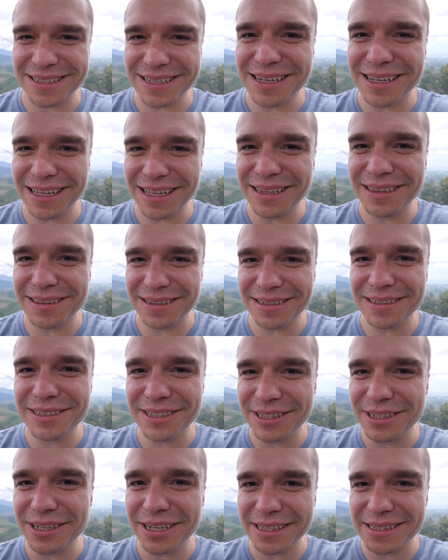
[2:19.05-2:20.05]

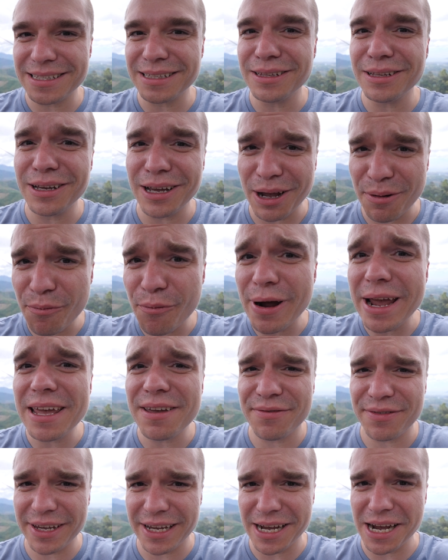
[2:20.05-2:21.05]
it's a
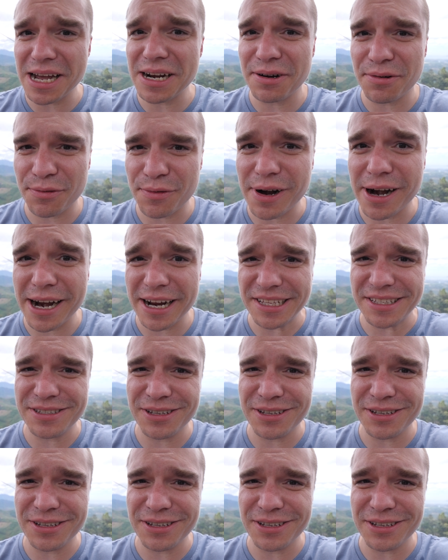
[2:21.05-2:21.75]
wavy kind of ride.